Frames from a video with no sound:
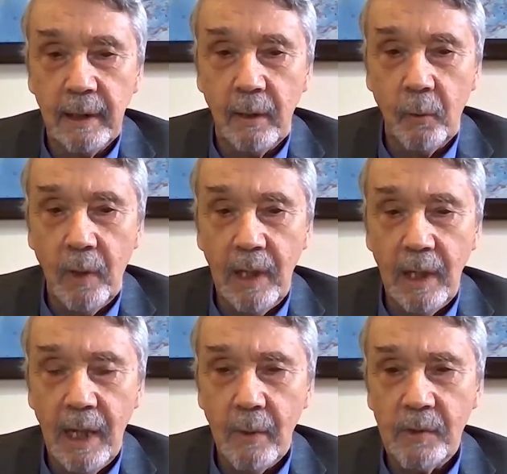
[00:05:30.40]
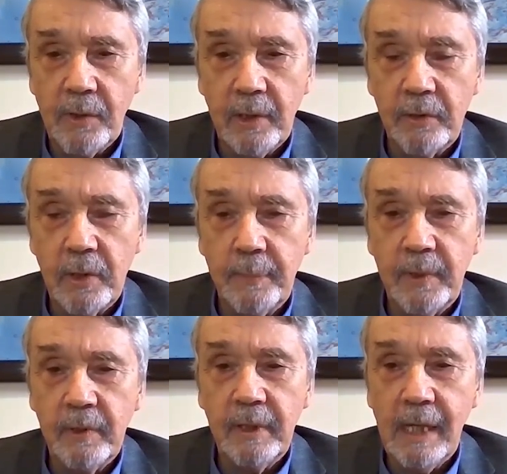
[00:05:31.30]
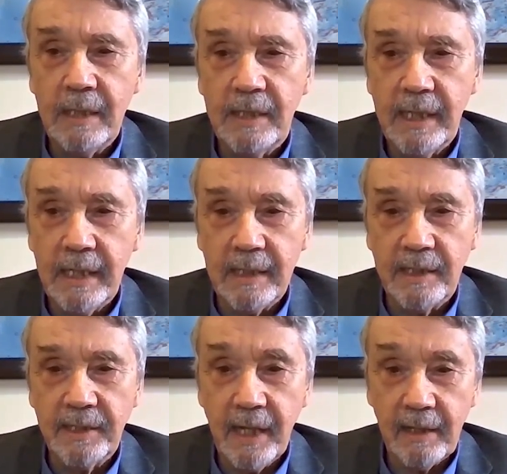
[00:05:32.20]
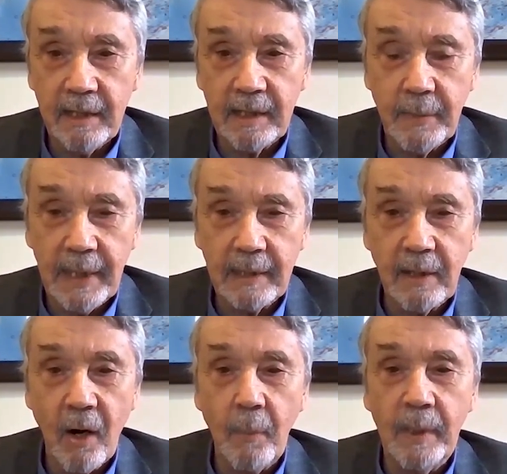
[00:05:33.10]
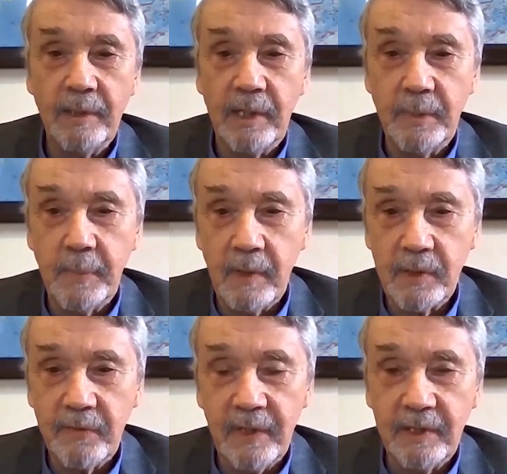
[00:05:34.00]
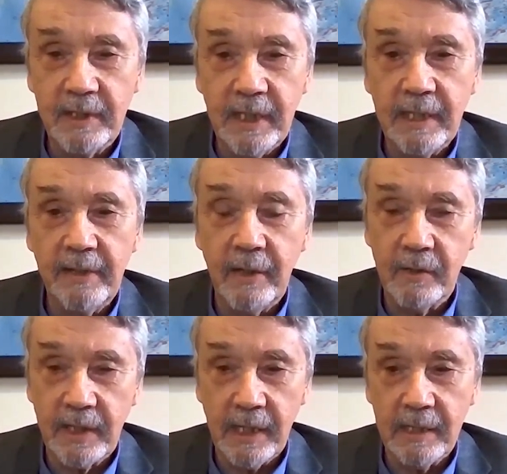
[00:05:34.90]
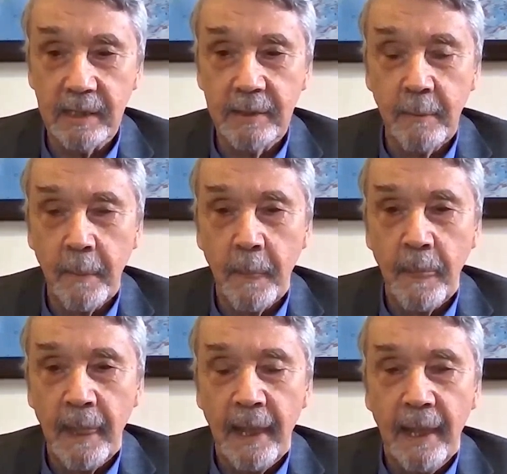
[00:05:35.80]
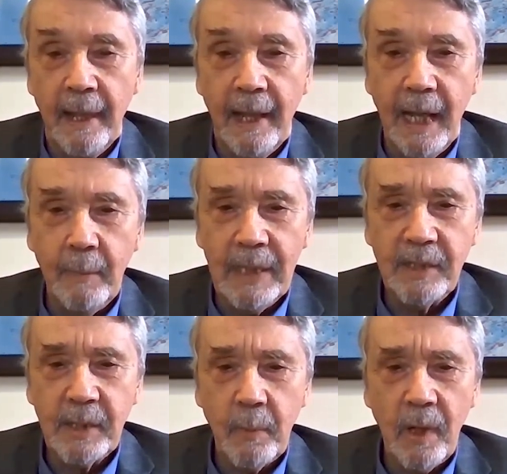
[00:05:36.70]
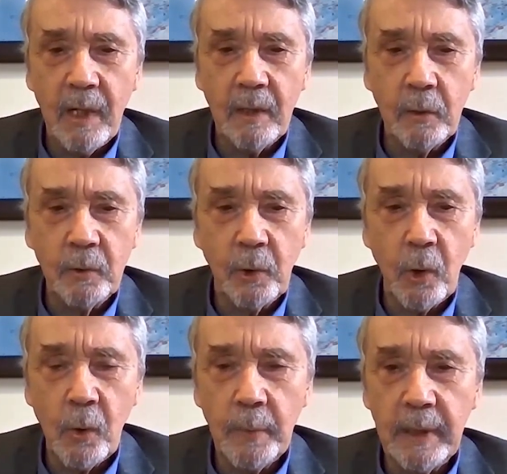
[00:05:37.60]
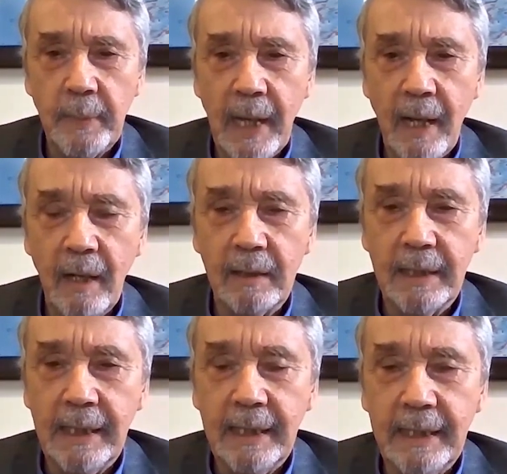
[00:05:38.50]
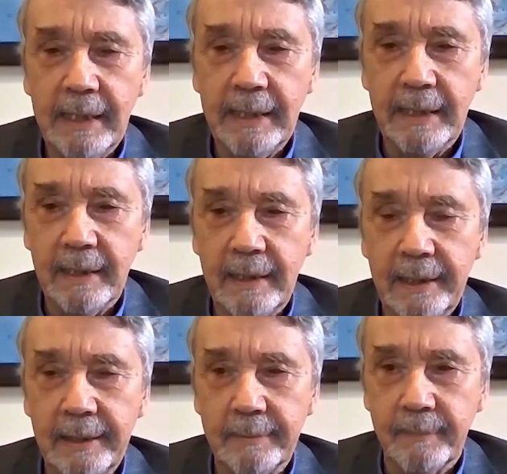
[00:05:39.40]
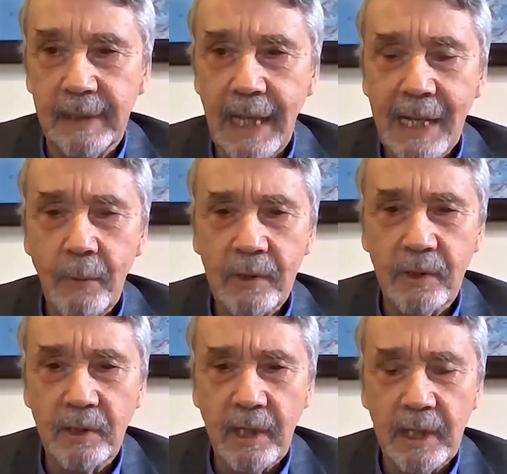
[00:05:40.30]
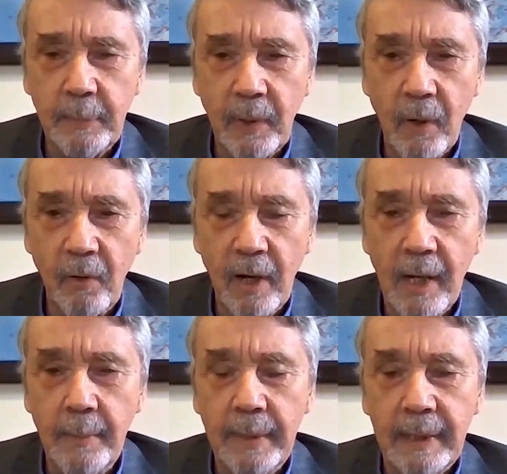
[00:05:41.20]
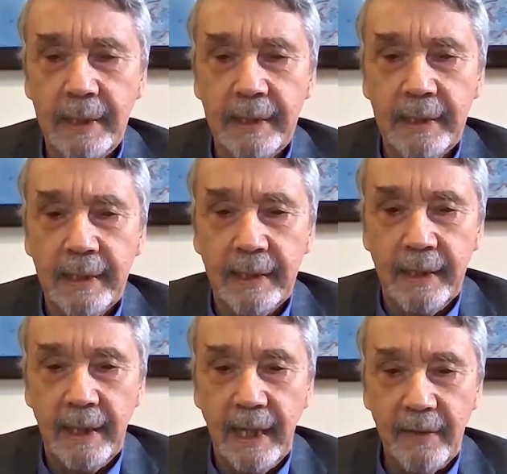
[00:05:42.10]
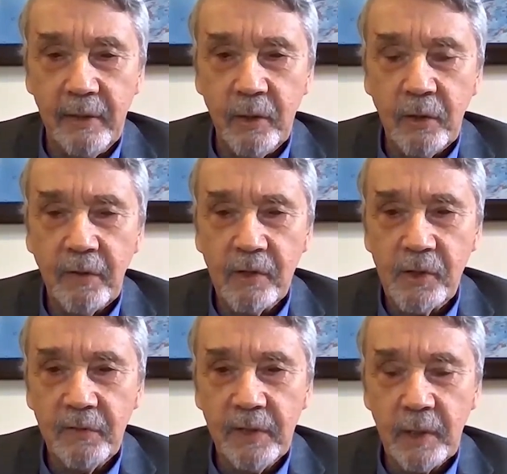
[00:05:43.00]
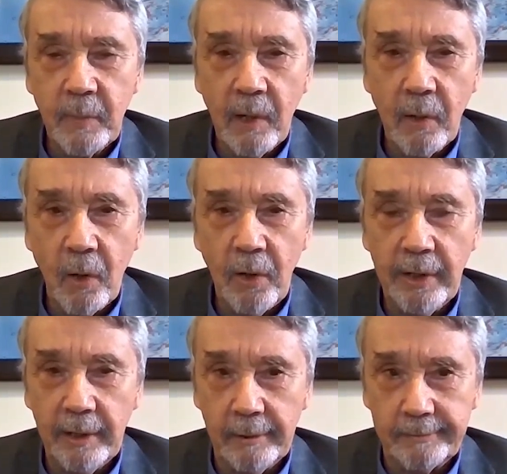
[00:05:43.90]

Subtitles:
while I was on a trip to the United States selling Tibetan carpets, as most of us did in those days, I met someone who told me about a language study program at the University of Inner Mongolia,